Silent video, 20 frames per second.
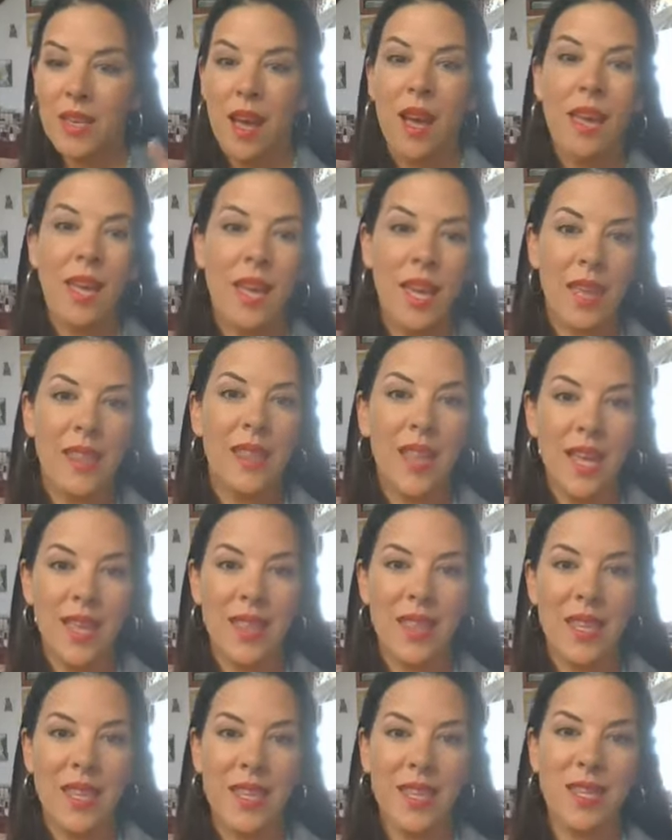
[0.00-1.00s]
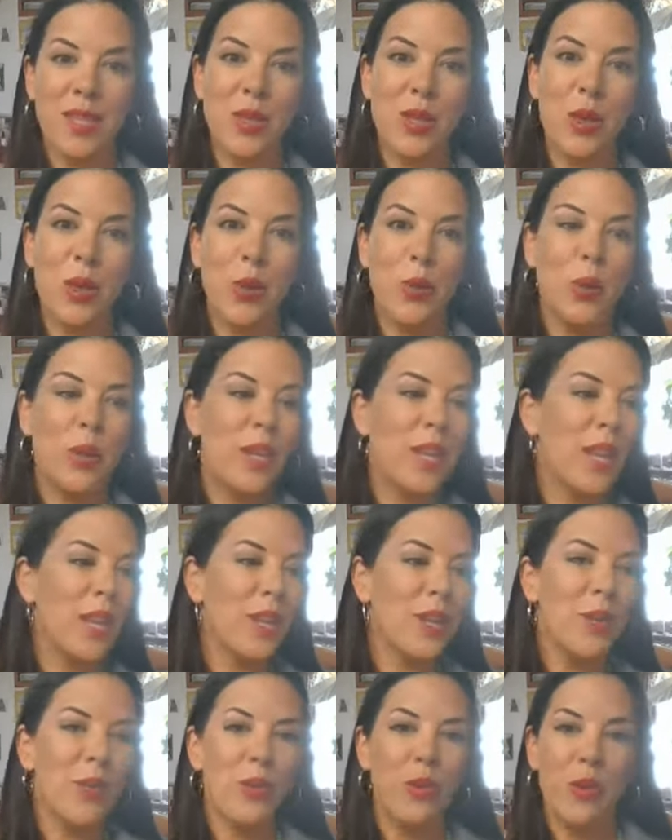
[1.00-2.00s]
A kit like this would
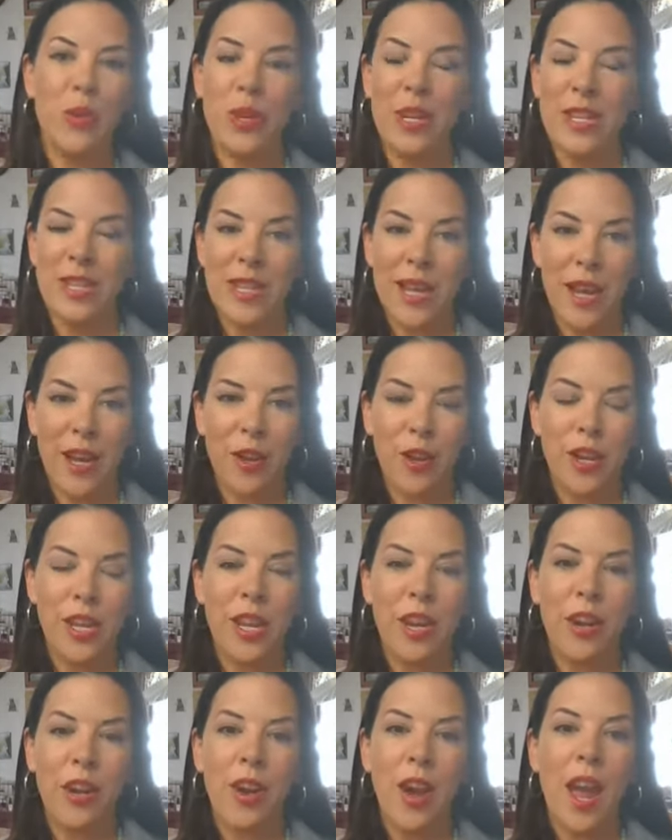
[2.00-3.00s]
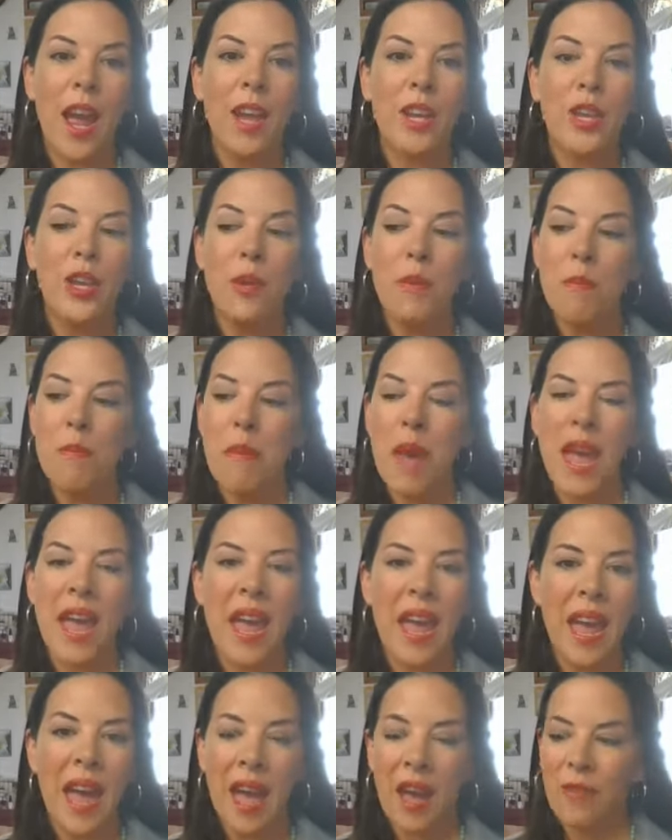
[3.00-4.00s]
get you through an entire year, and you
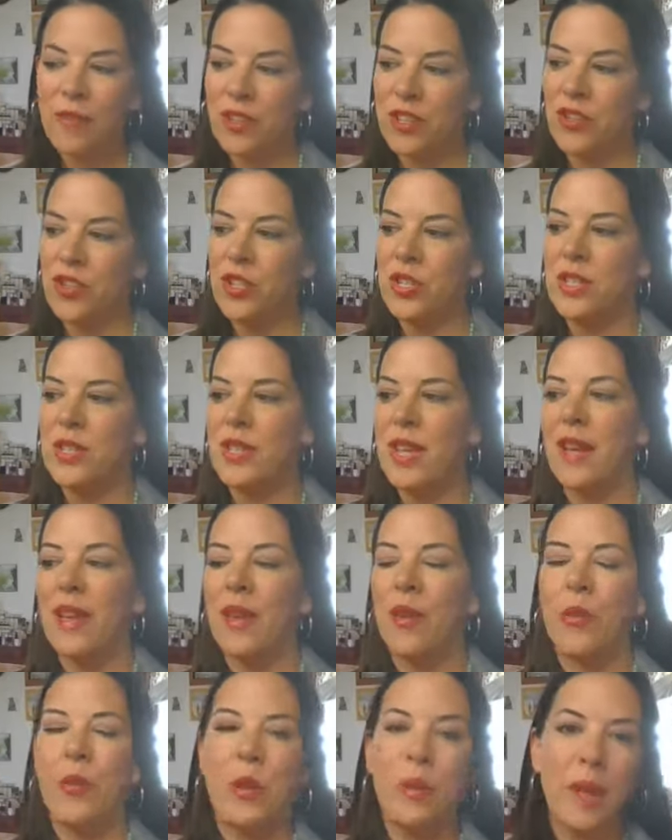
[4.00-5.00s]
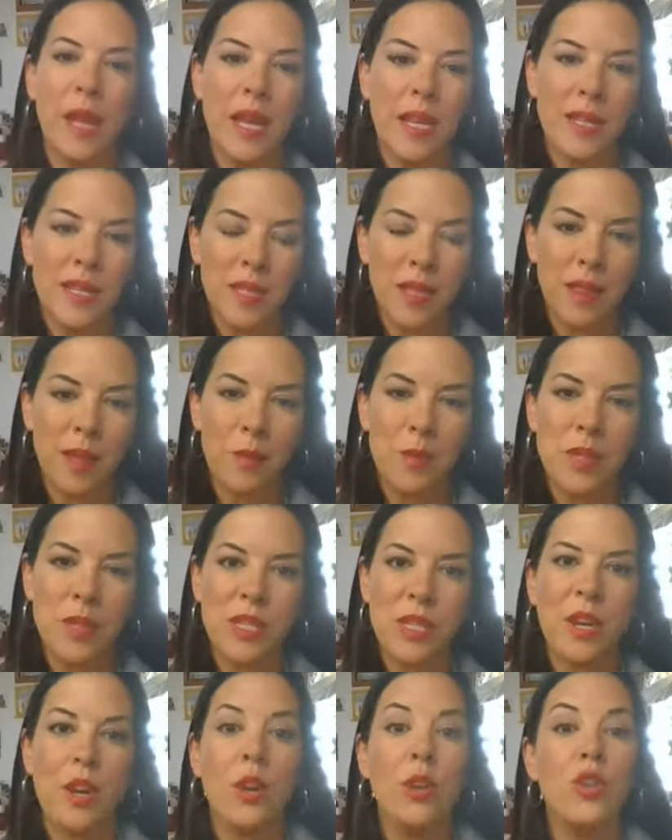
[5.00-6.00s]
may have to just like replace the
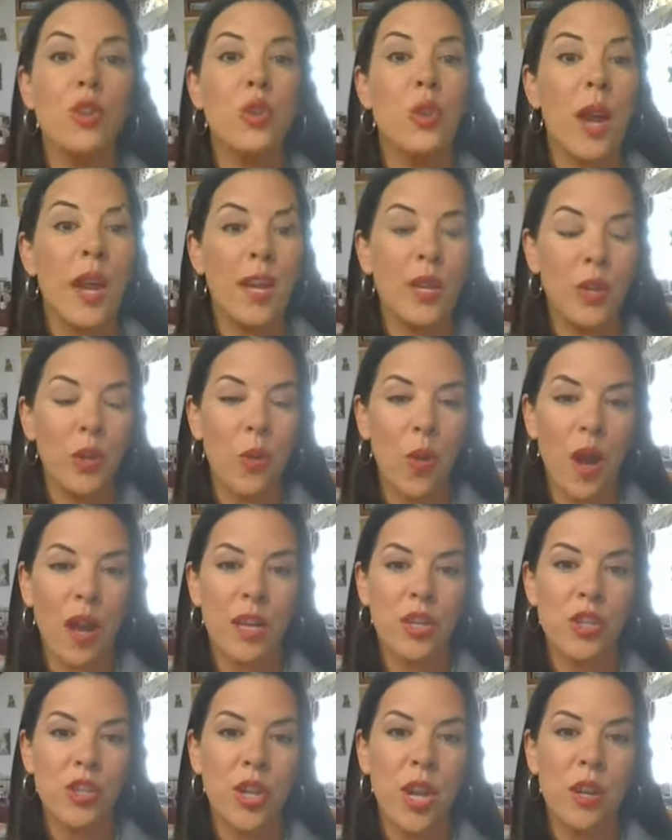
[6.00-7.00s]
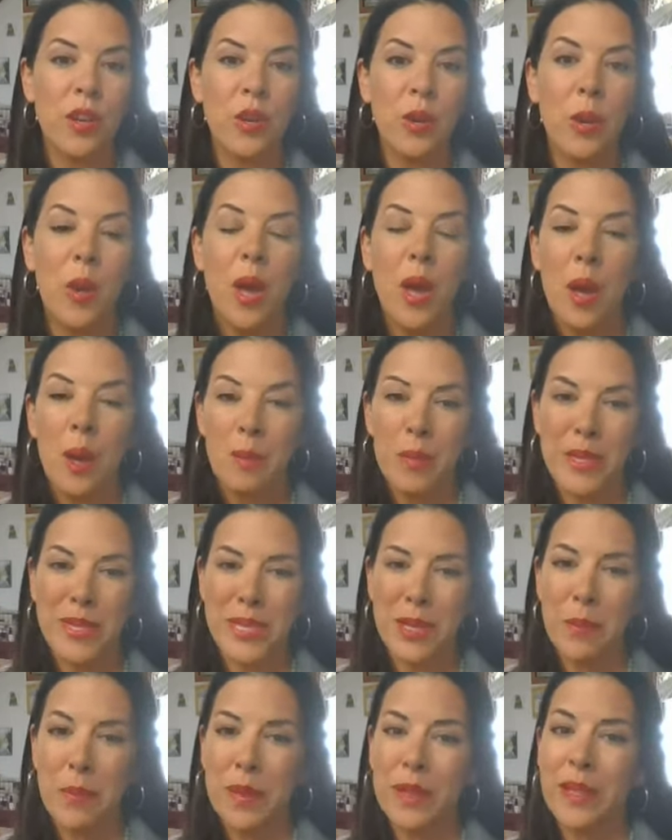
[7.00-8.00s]
lipstick or try a new eyeshadow, but
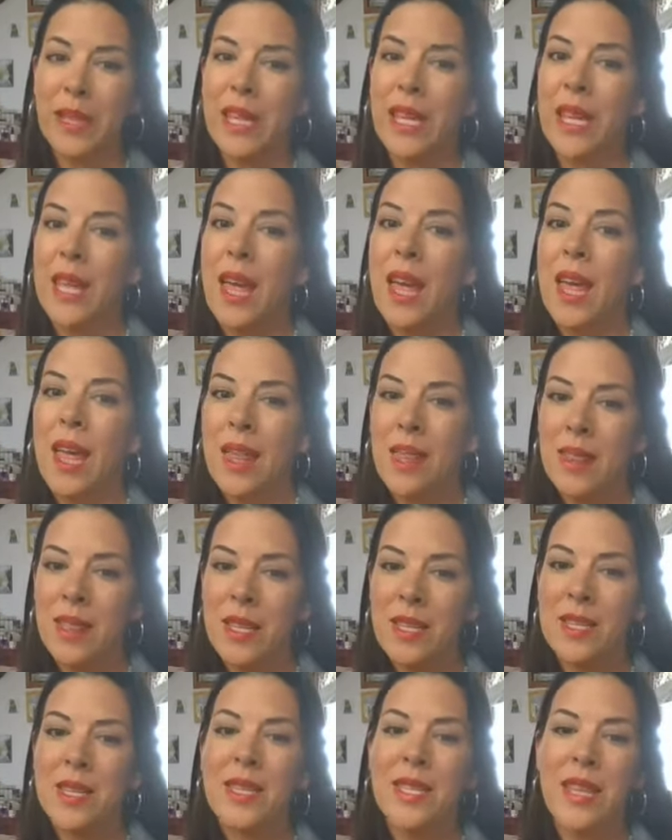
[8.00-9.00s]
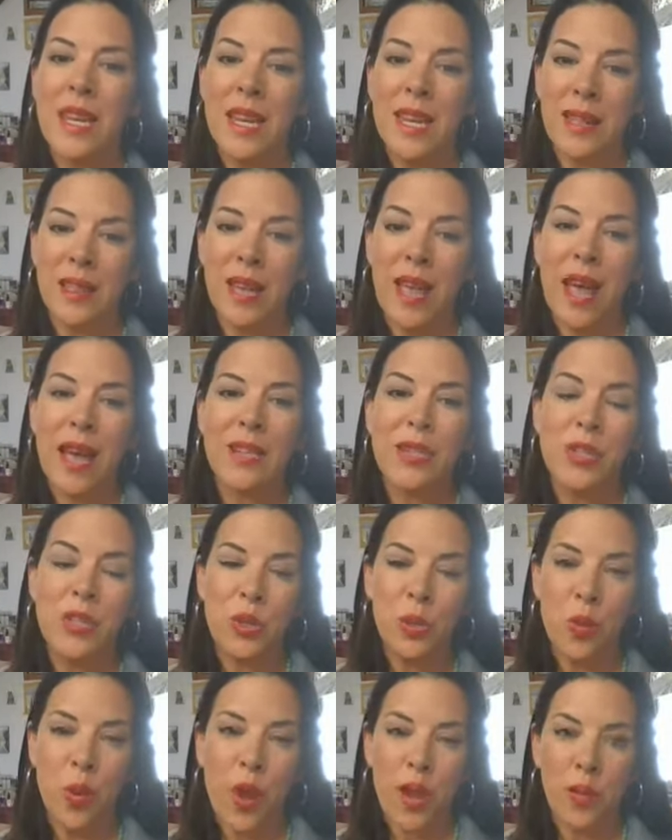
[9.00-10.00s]
typically this is going to last
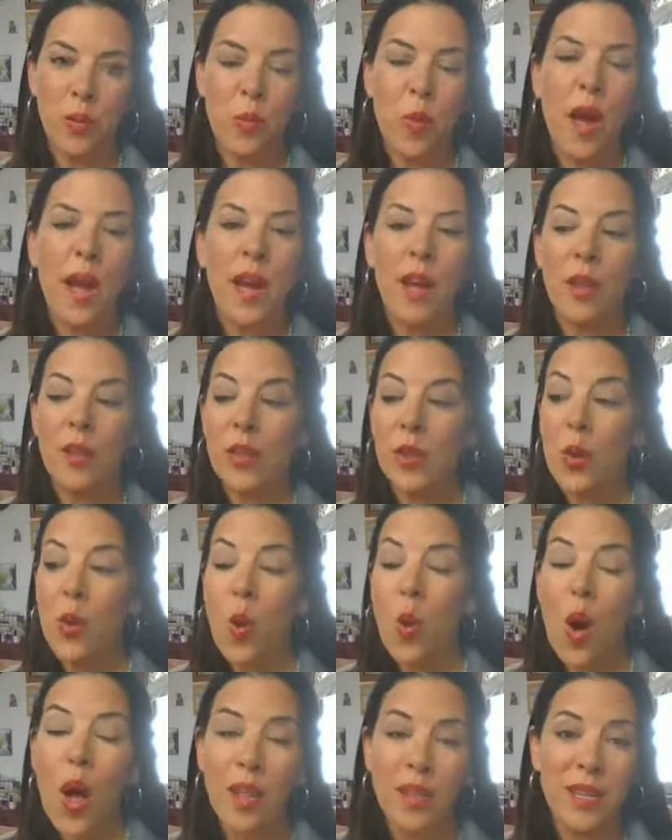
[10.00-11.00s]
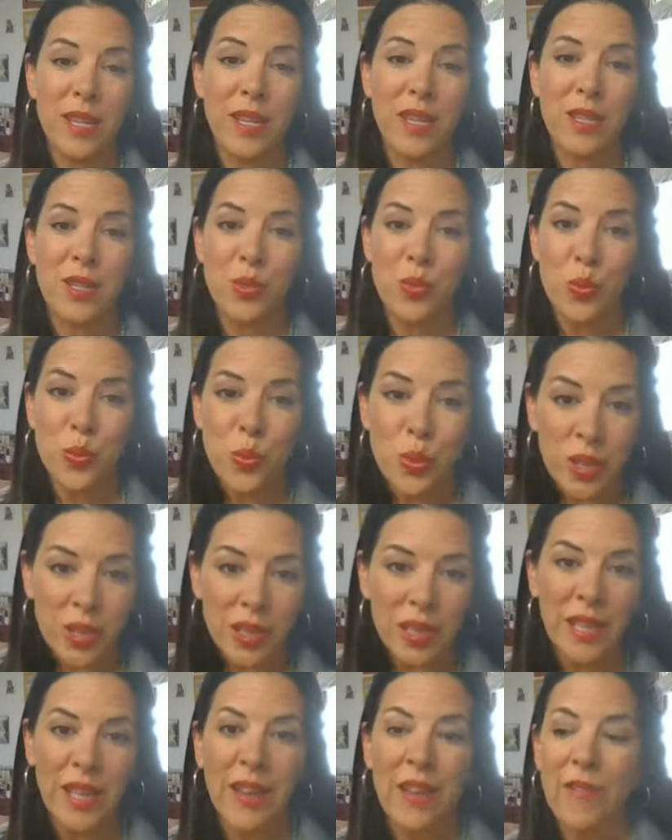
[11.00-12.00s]
you quite a while. The quality is
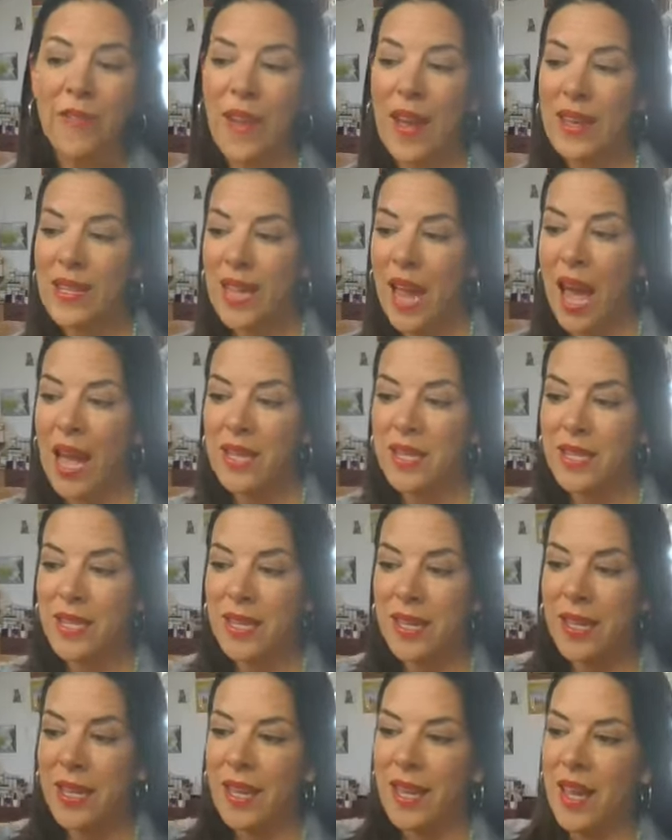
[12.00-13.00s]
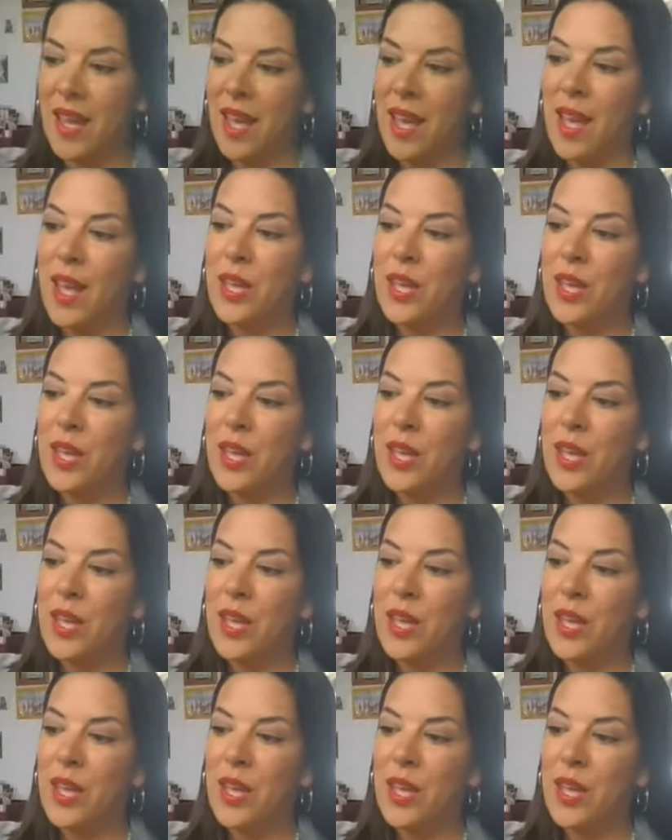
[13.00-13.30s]
really fantastic.